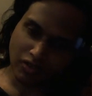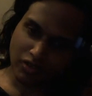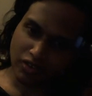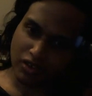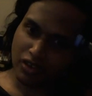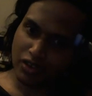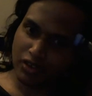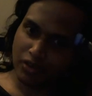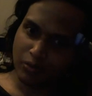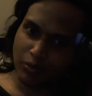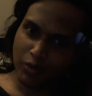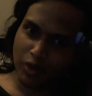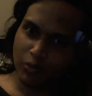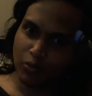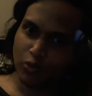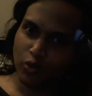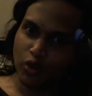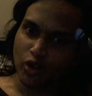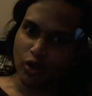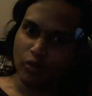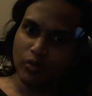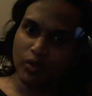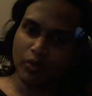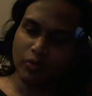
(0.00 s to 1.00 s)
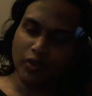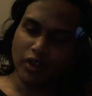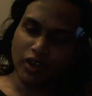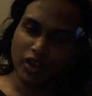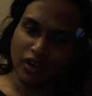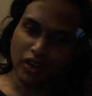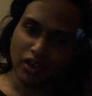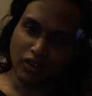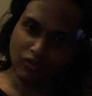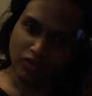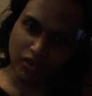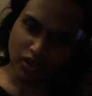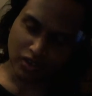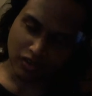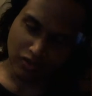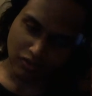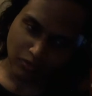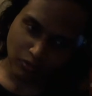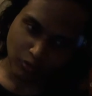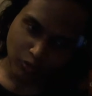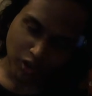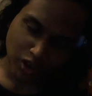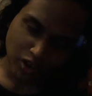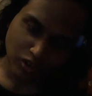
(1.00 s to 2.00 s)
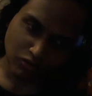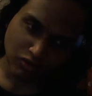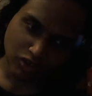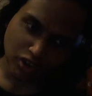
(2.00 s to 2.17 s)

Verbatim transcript: there's a big problem I have. It's being